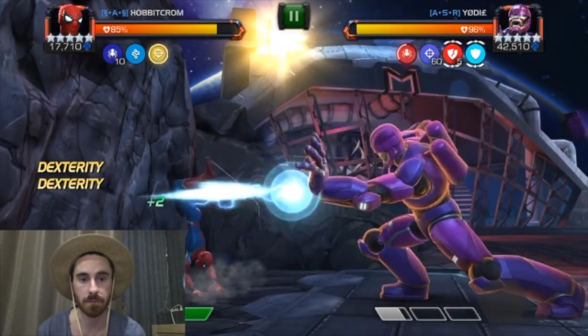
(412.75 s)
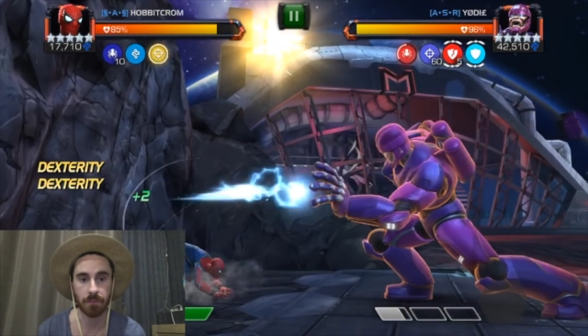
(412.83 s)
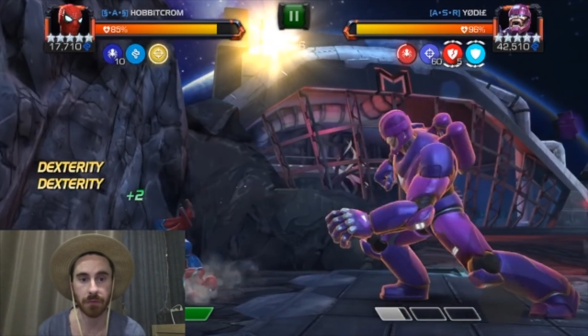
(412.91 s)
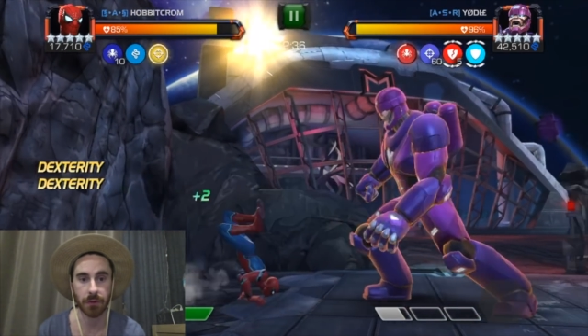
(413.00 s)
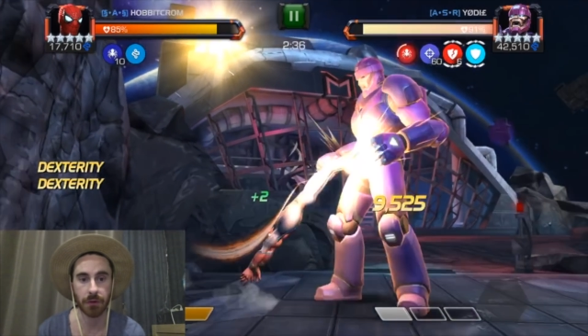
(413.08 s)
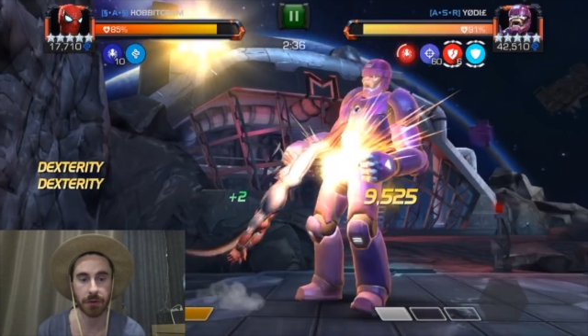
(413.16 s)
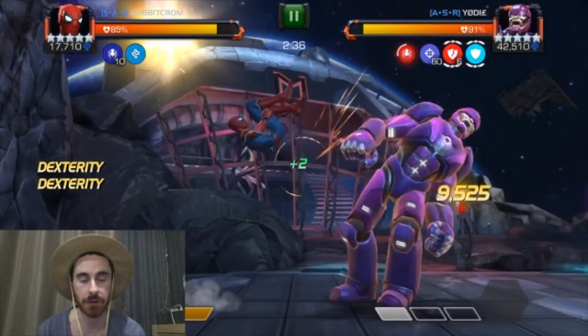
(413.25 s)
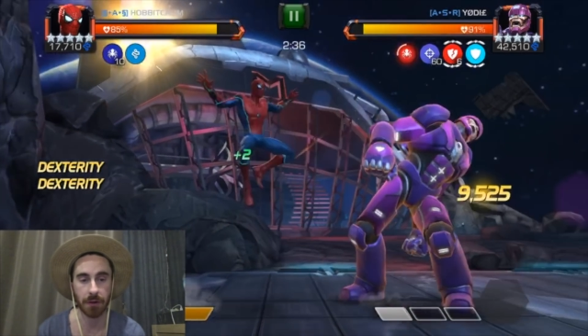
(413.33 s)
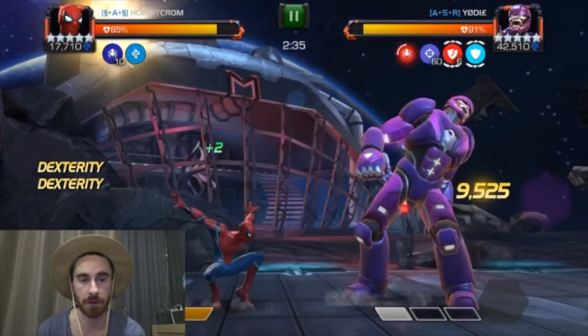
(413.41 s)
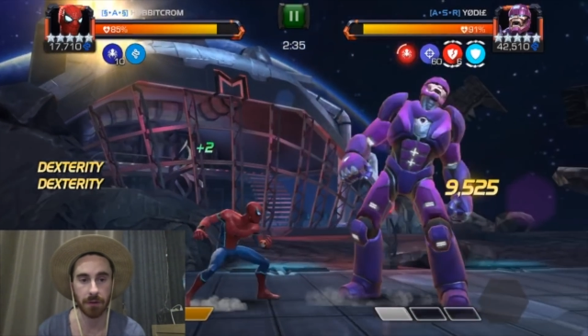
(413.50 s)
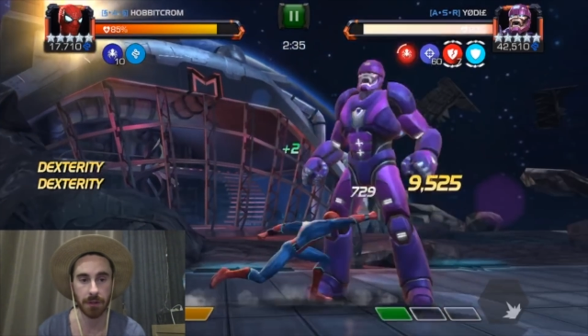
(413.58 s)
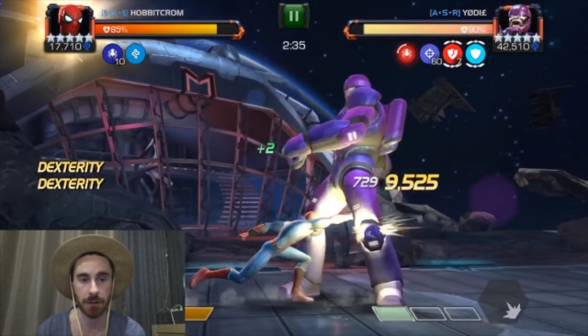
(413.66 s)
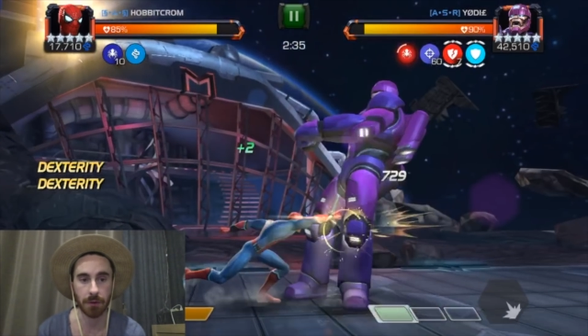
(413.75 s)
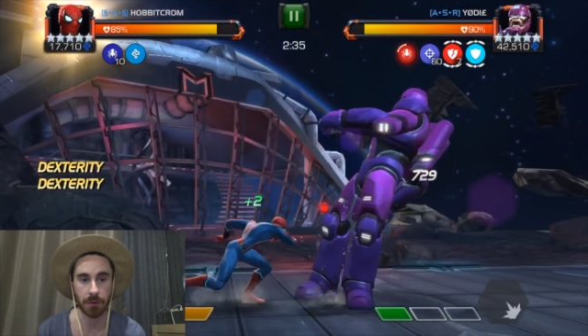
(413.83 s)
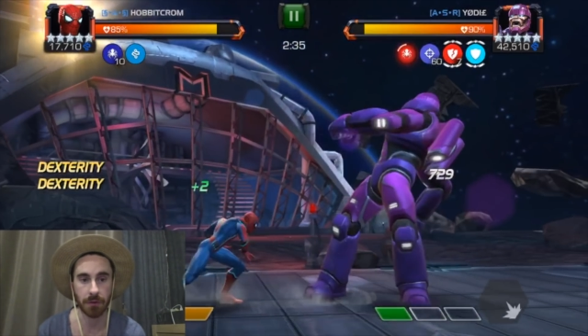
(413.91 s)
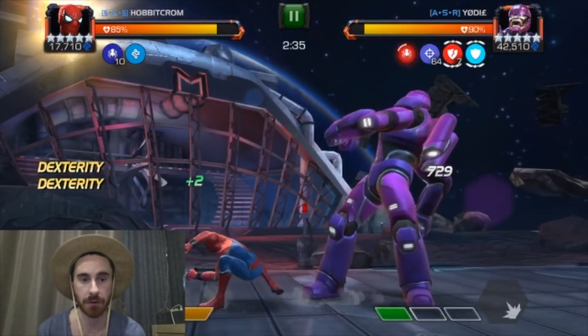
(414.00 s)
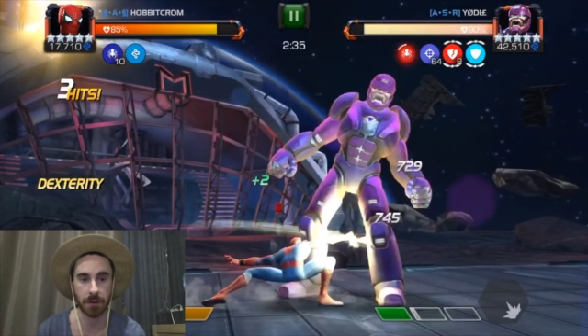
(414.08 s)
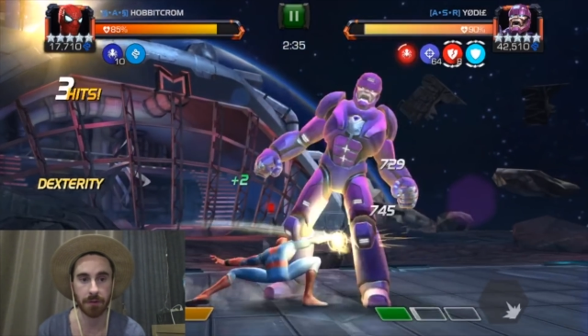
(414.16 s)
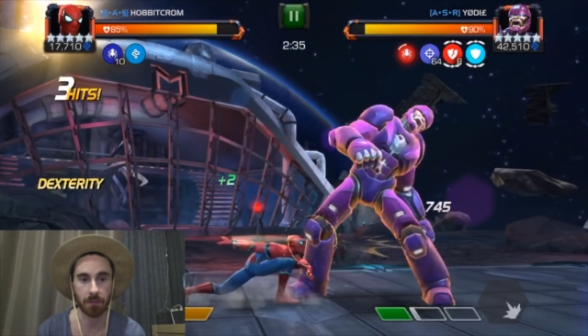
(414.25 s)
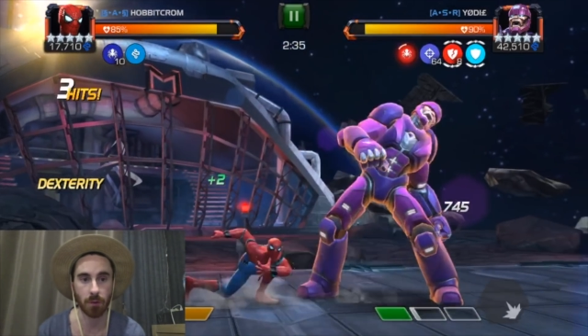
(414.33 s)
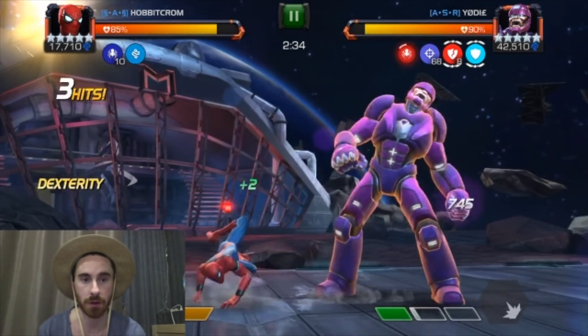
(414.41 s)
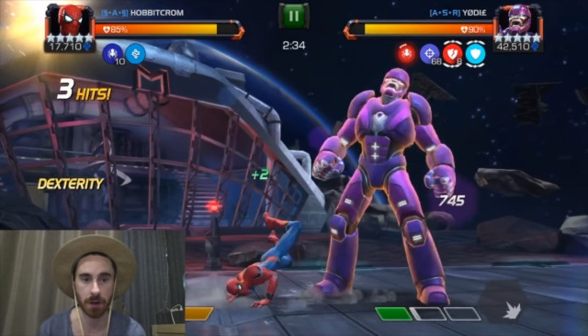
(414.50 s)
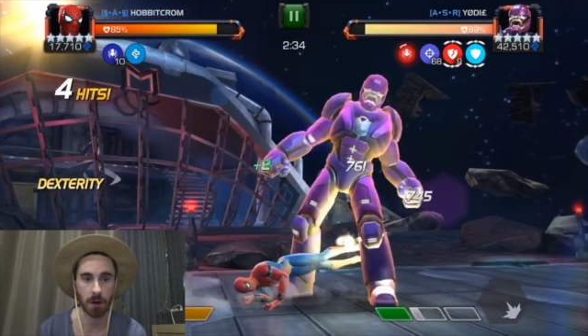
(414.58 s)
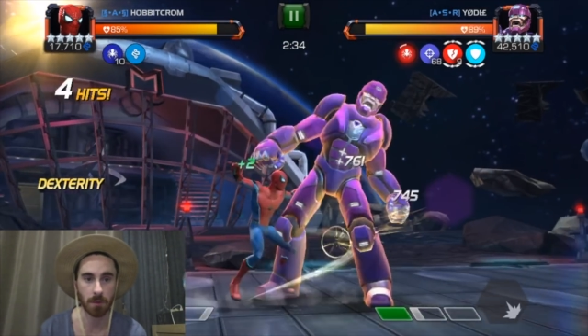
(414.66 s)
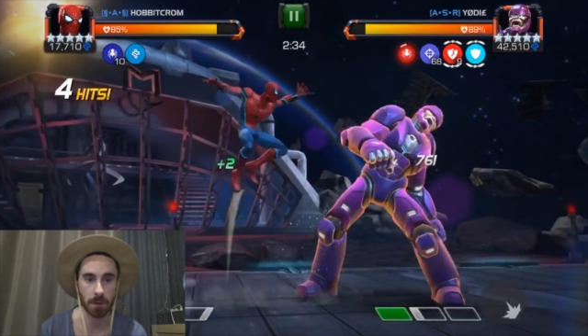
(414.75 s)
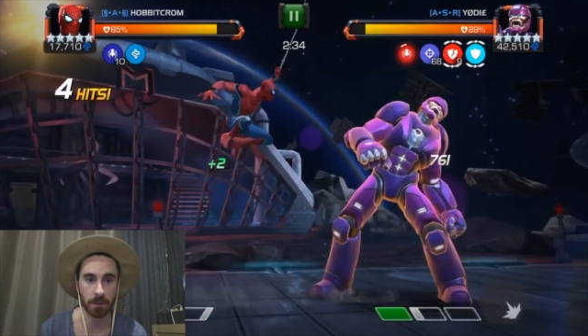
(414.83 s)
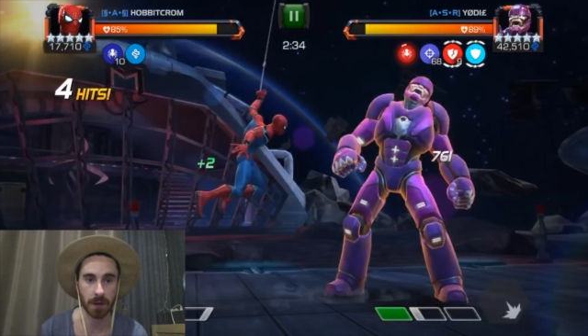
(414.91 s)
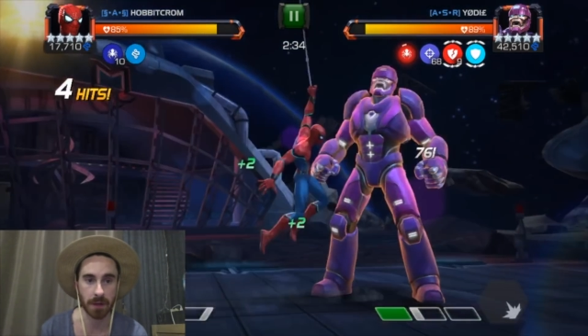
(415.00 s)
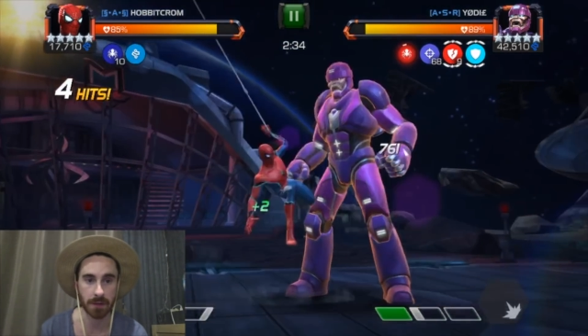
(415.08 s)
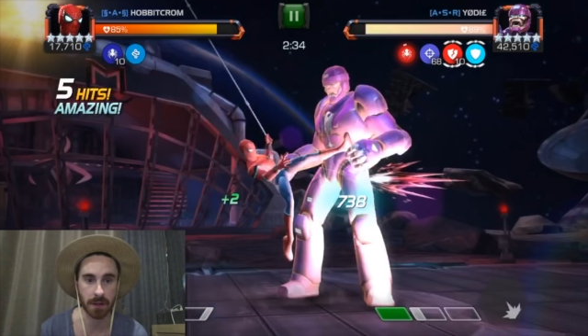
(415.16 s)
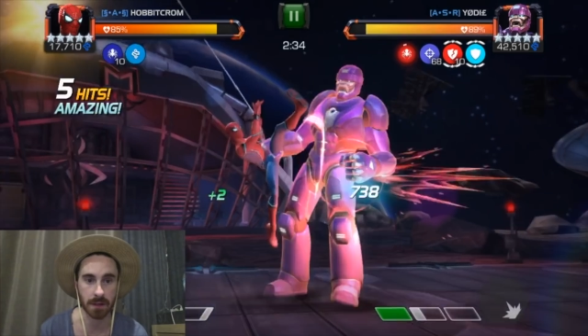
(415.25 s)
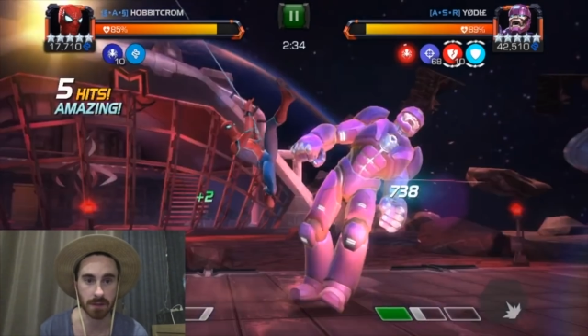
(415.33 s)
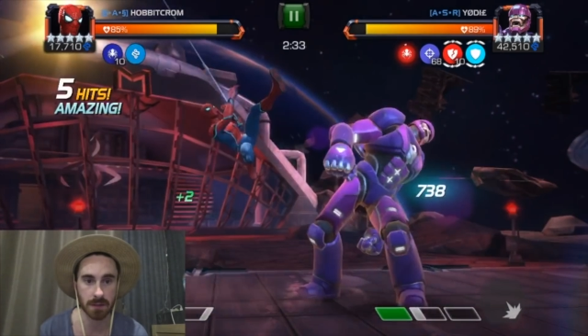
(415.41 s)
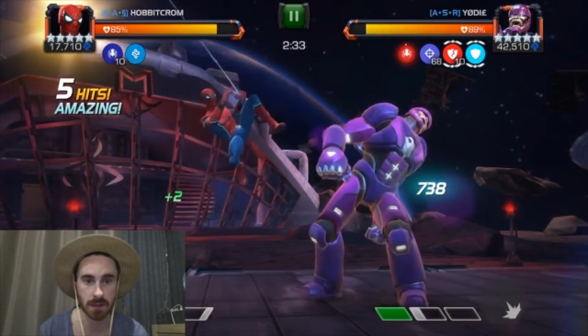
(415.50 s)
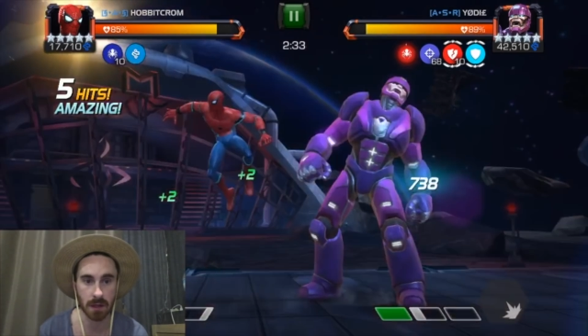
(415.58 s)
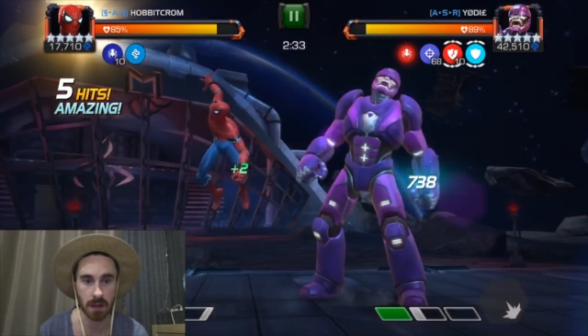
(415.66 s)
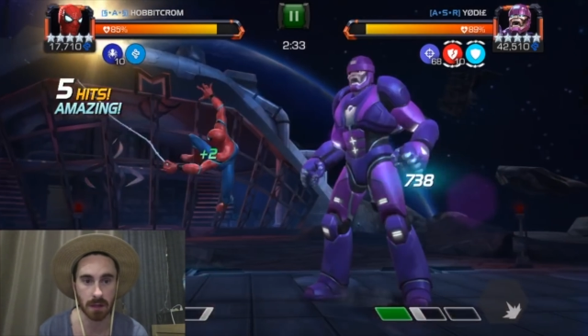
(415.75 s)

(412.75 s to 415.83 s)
30 or 40 armor break things.